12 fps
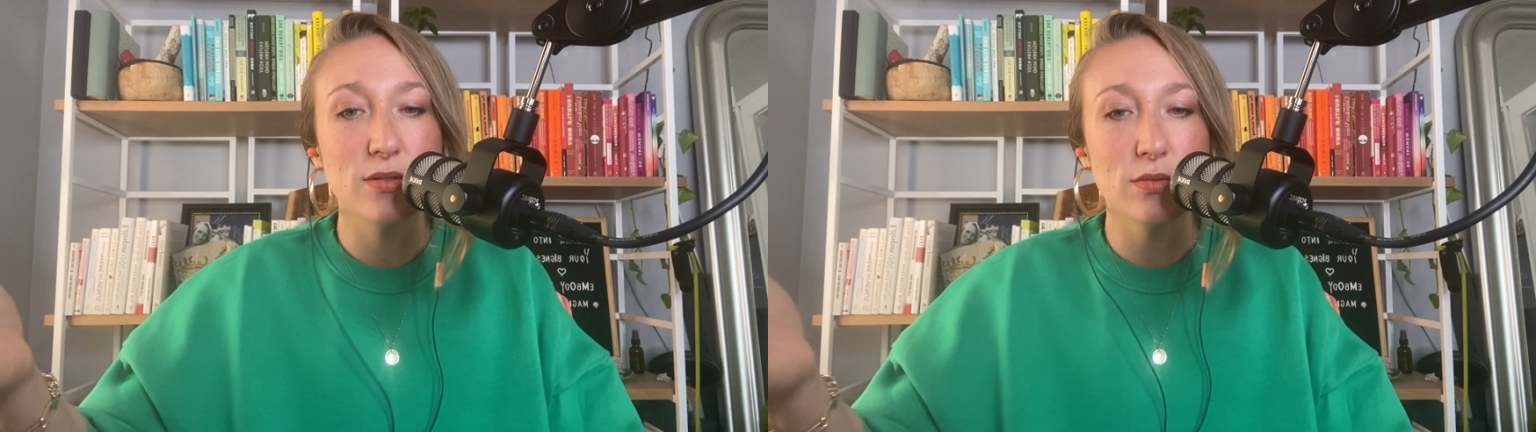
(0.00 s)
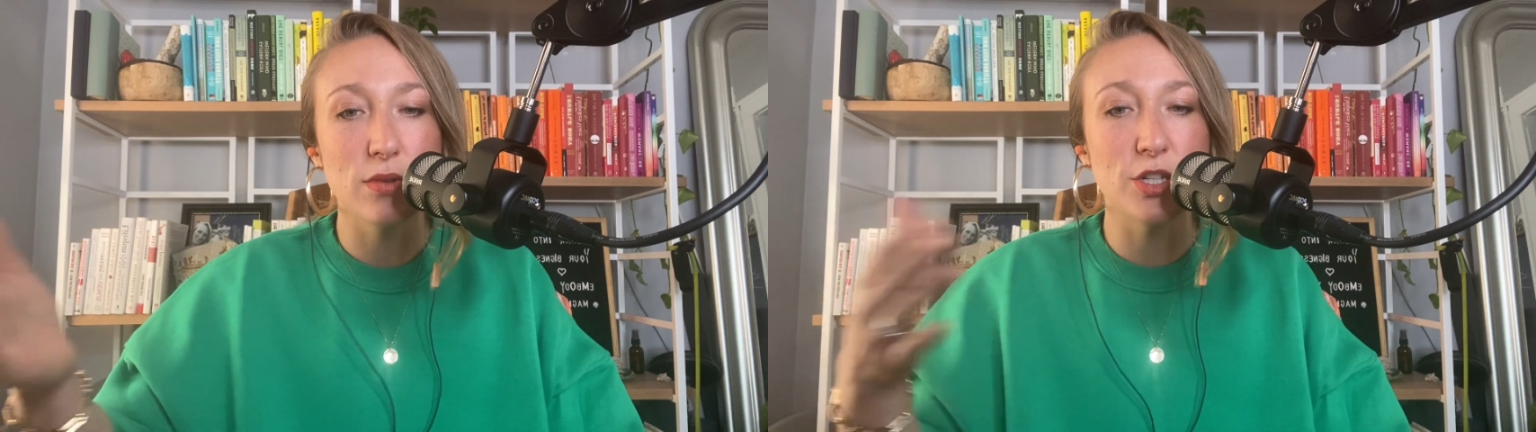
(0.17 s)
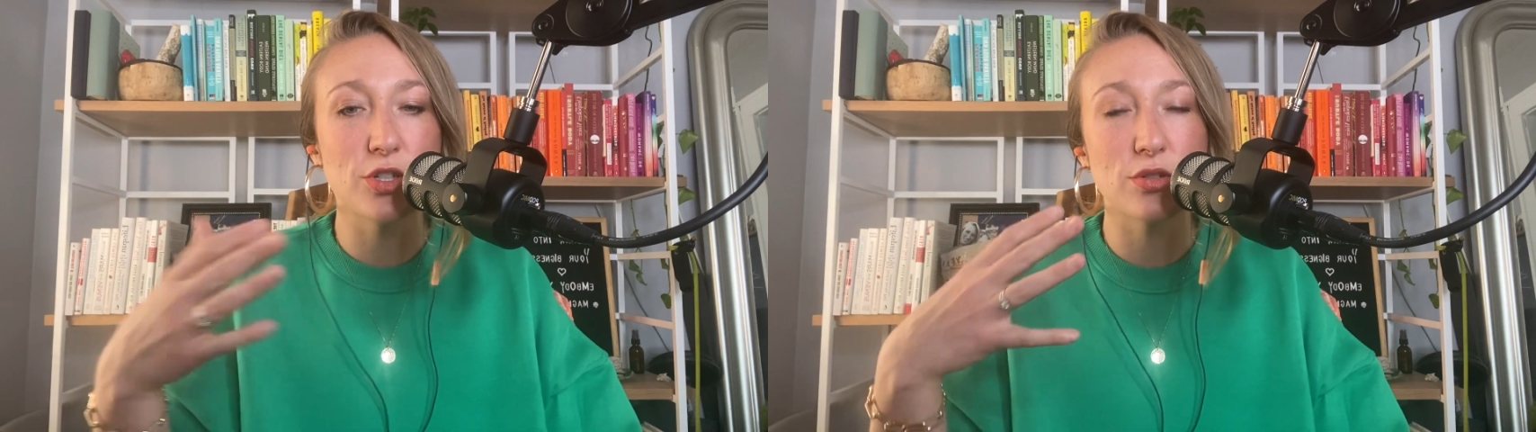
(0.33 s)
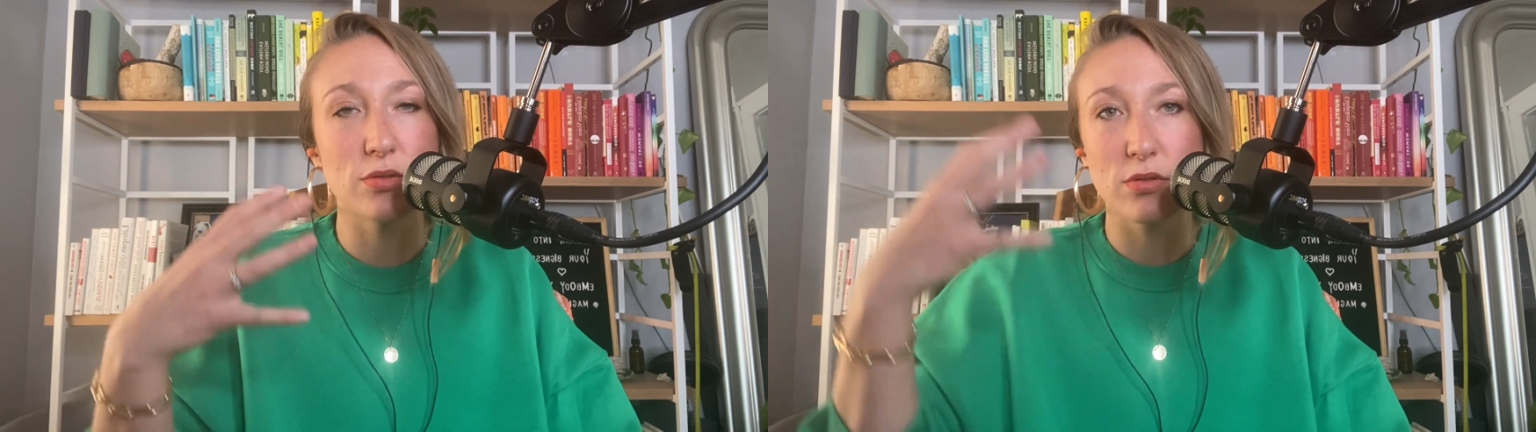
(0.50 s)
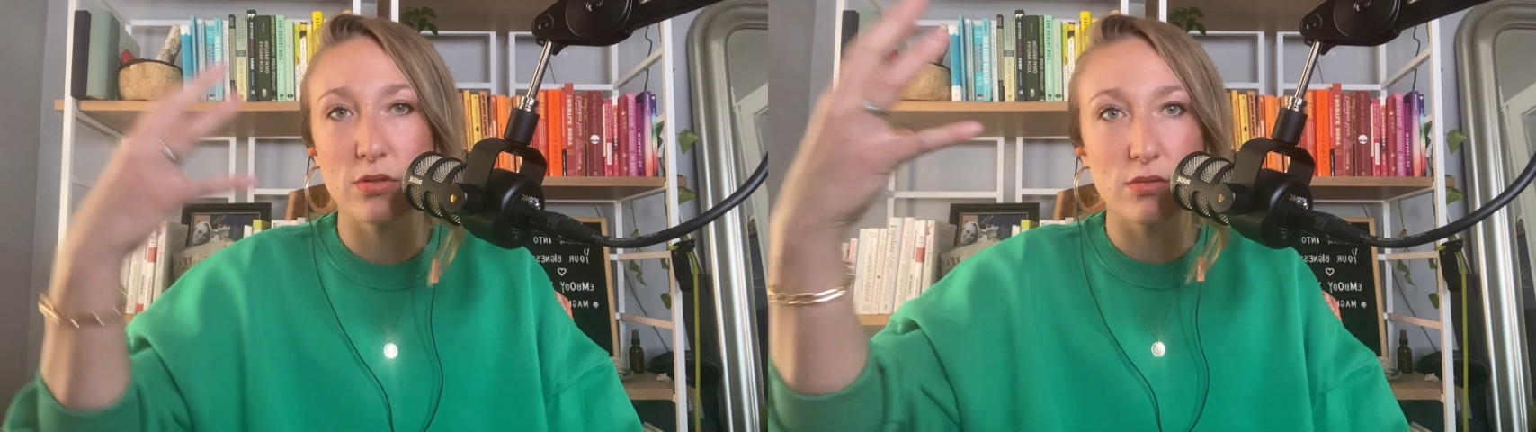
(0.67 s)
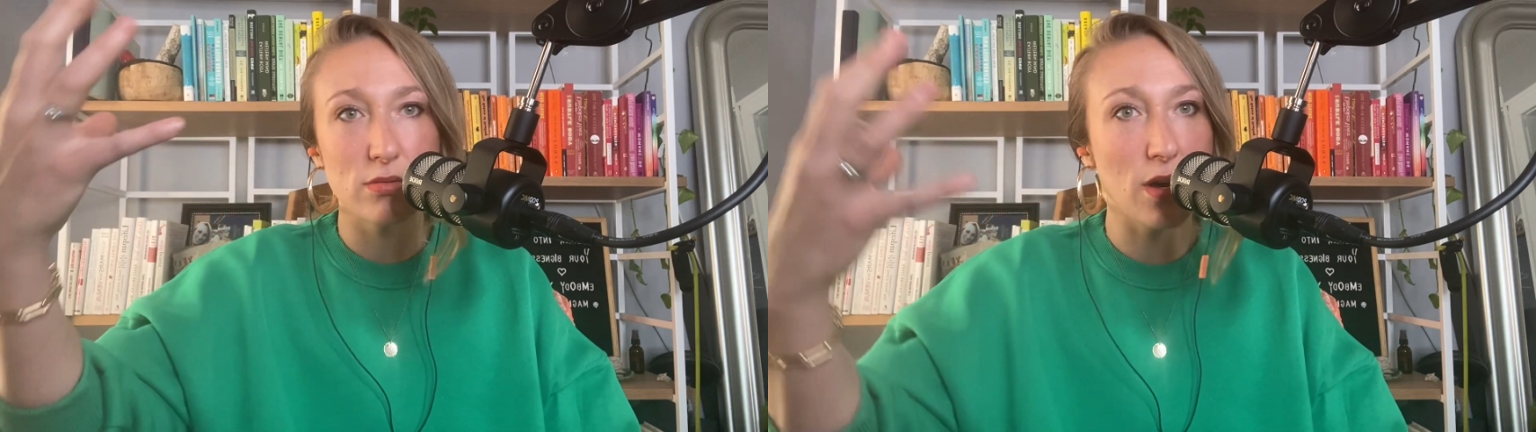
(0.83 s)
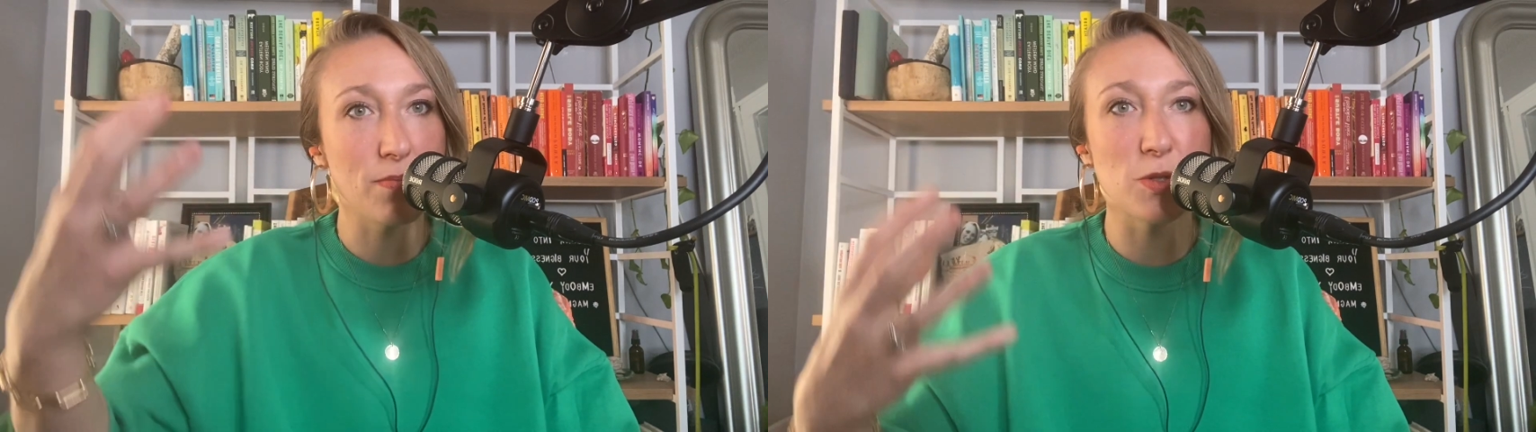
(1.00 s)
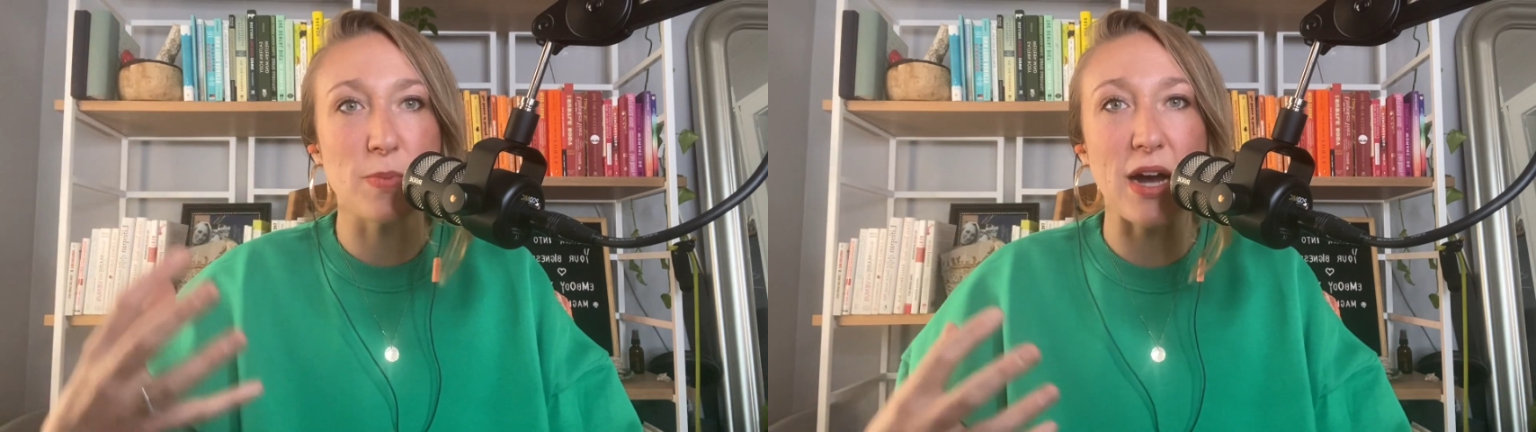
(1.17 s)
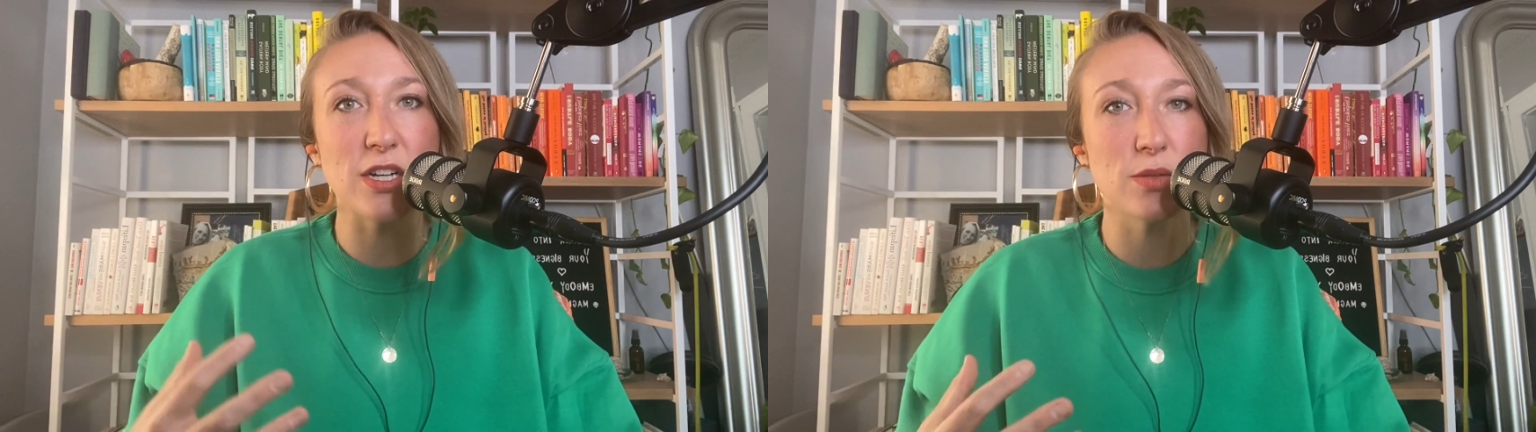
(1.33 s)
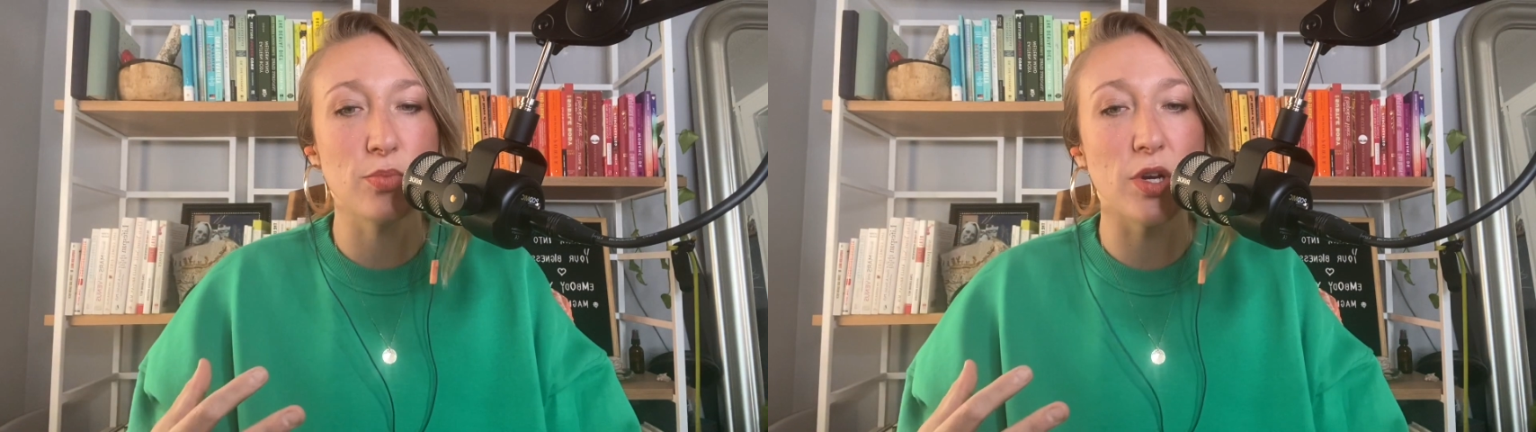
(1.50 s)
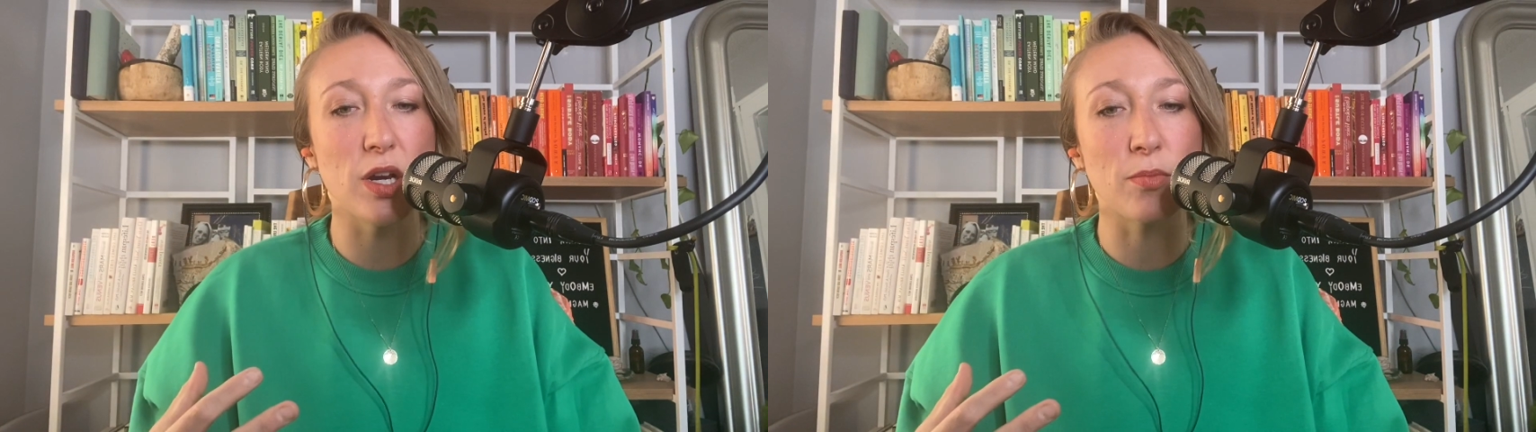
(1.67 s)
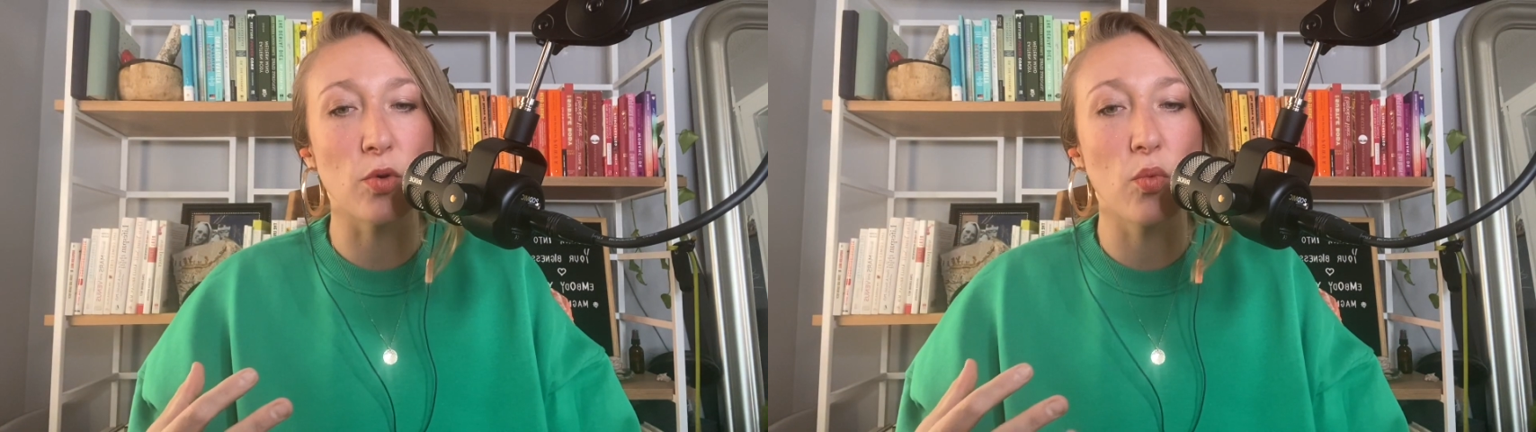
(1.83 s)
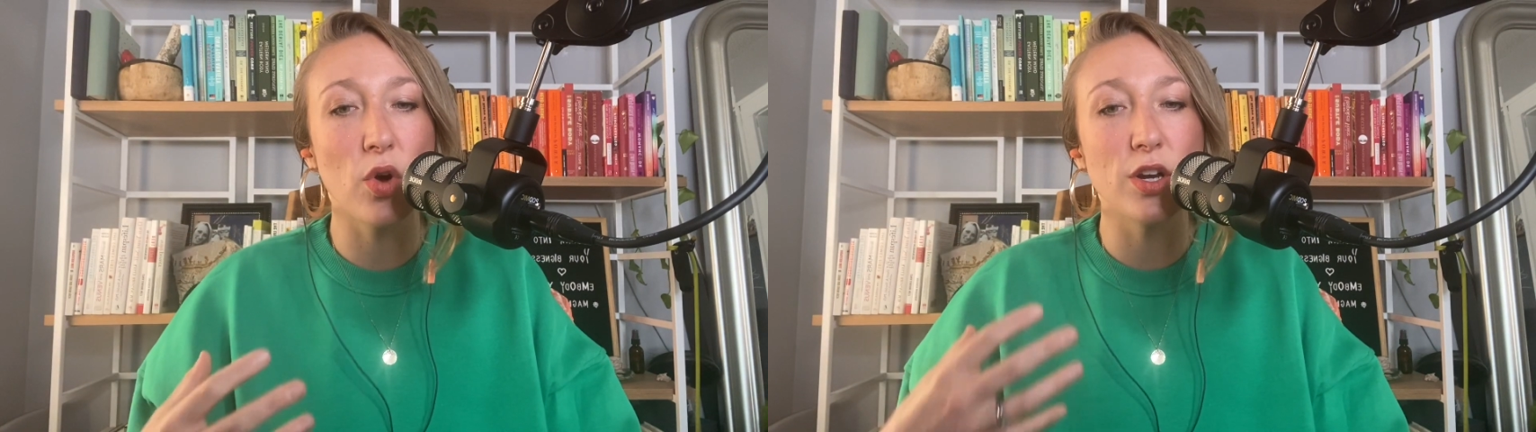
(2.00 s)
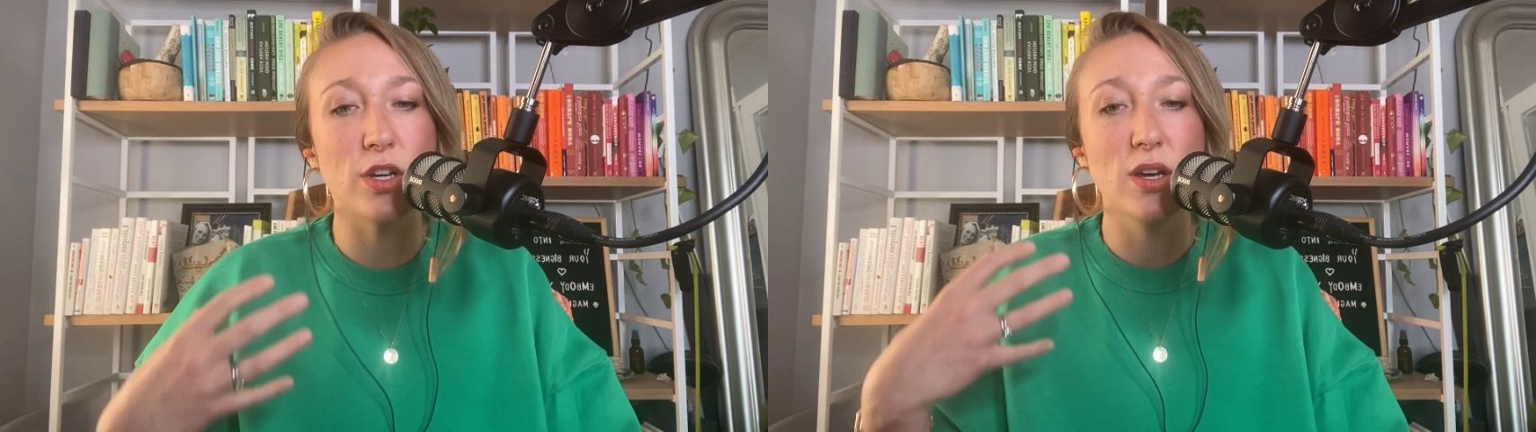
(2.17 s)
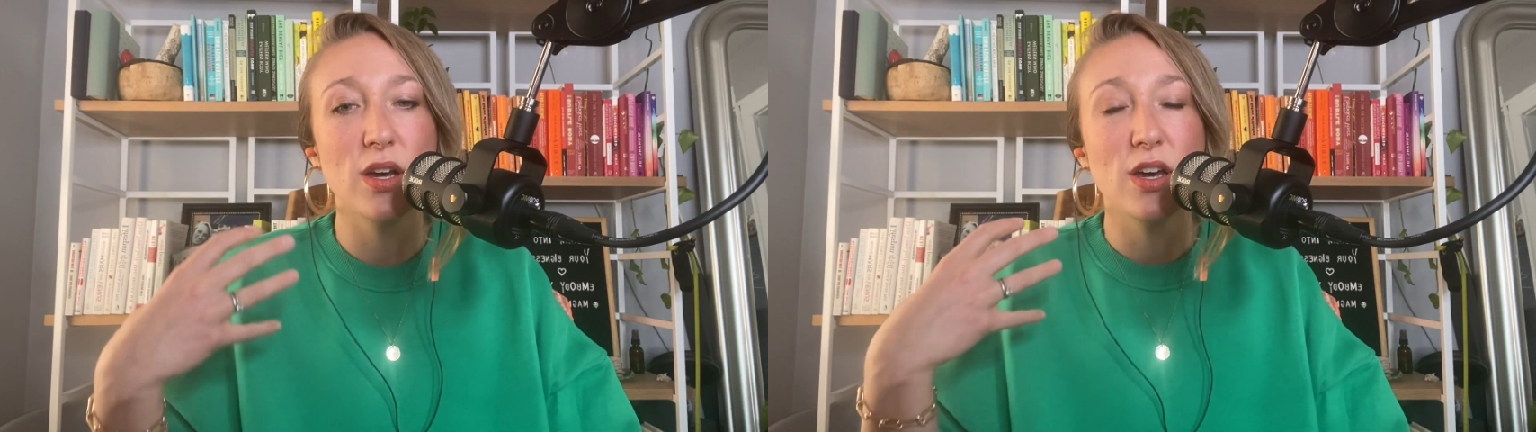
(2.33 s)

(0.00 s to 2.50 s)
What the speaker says: which comes back to point number one.